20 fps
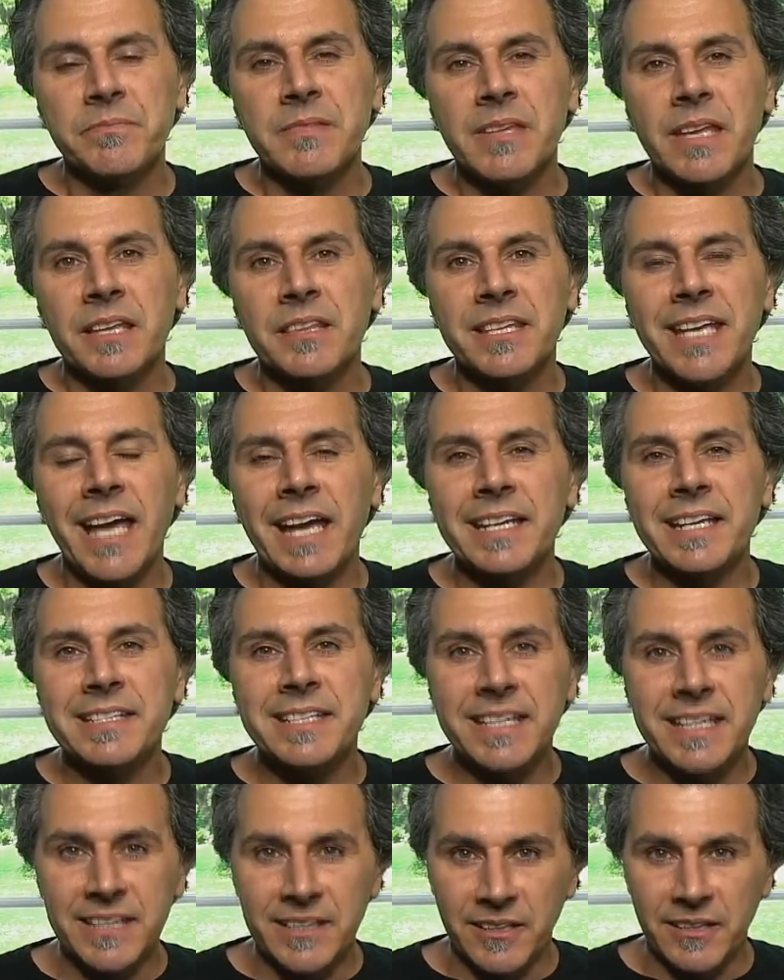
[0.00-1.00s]
the
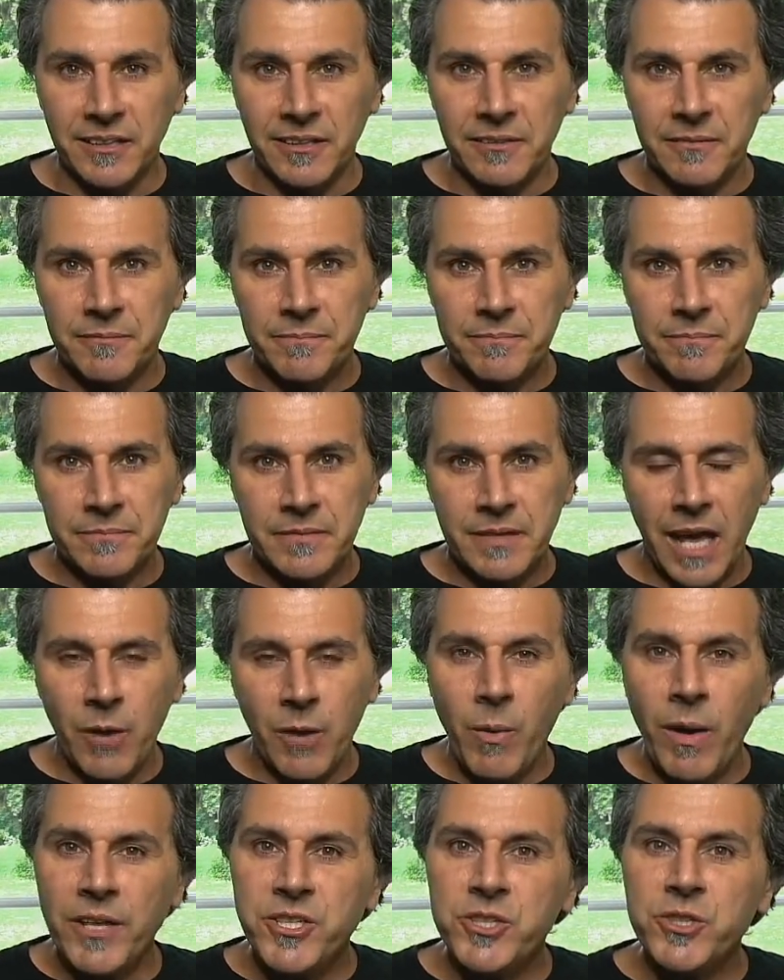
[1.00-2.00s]
ideal, I
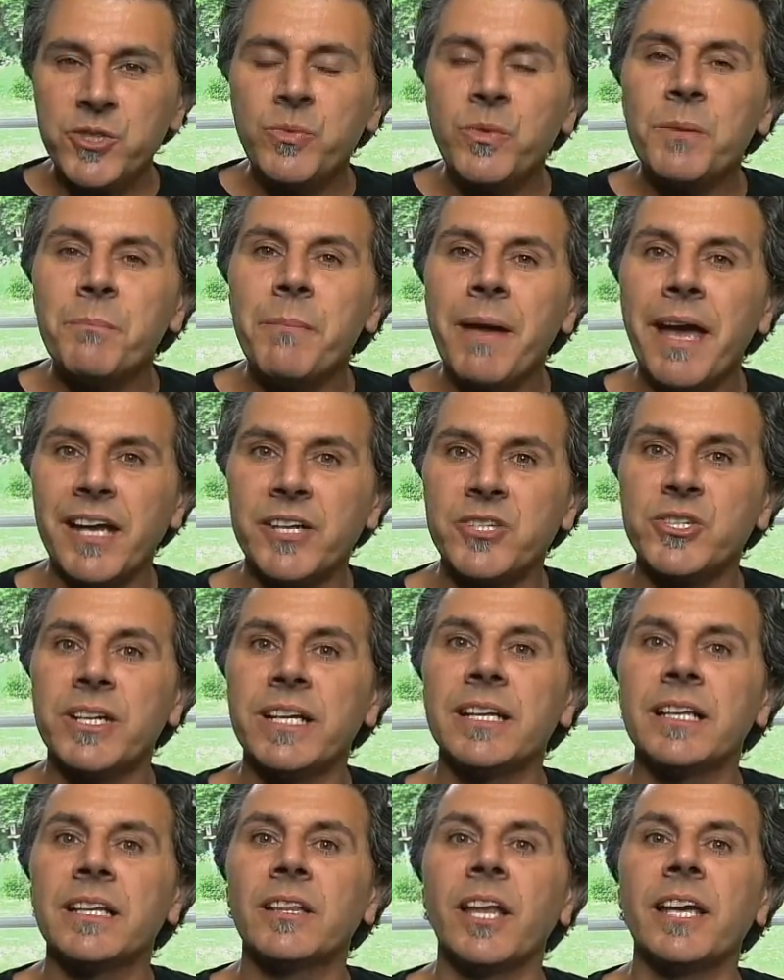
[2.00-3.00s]
want you to imagine
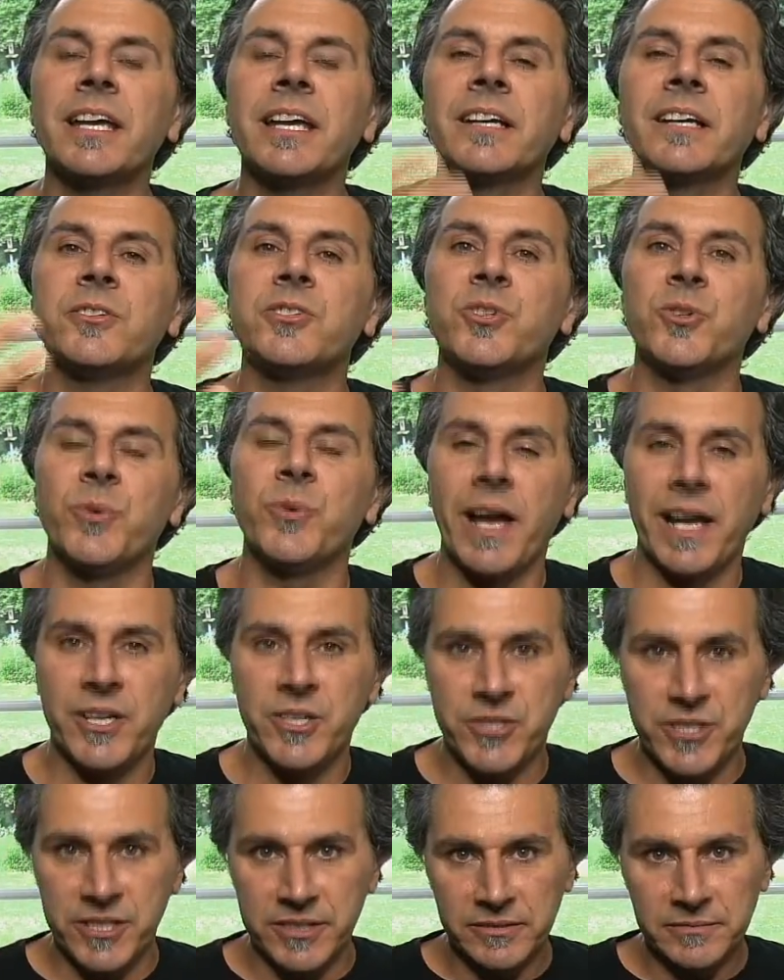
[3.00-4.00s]
it like a
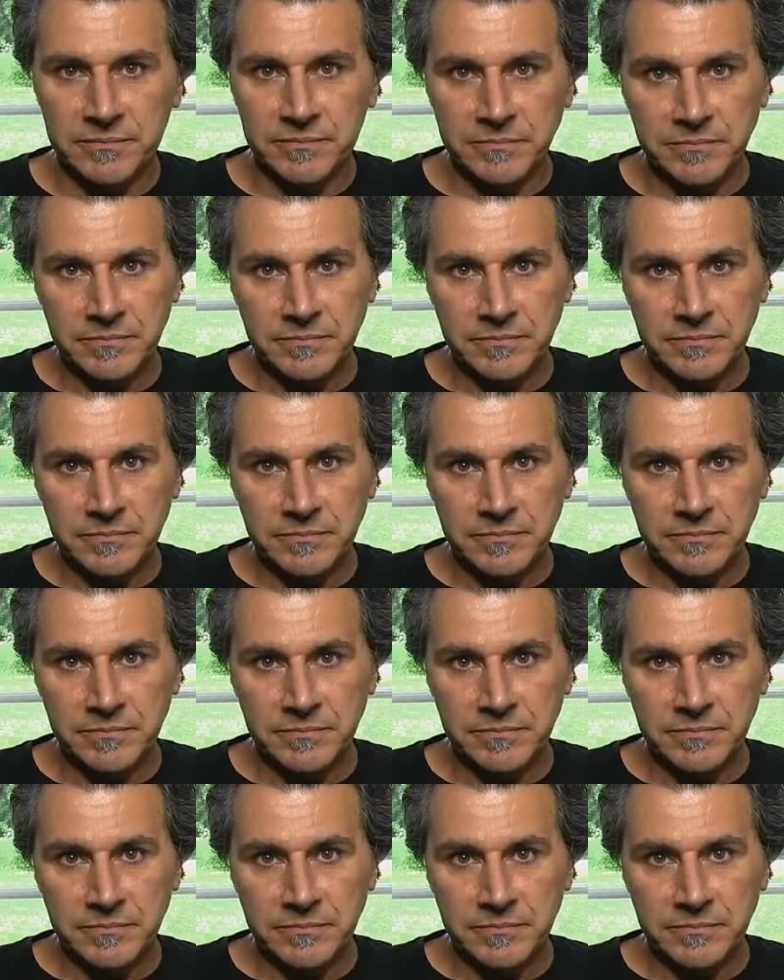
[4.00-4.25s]
direction.